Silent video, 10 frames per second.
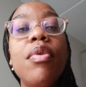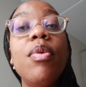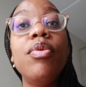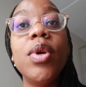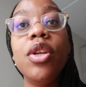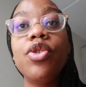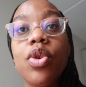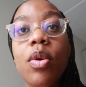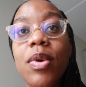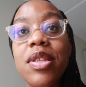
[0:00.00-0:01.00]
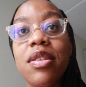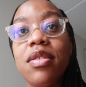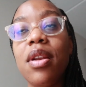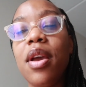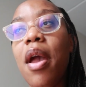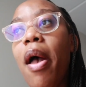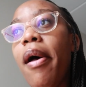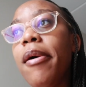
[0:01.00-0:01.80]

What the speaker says: there were really strong winds yesterday.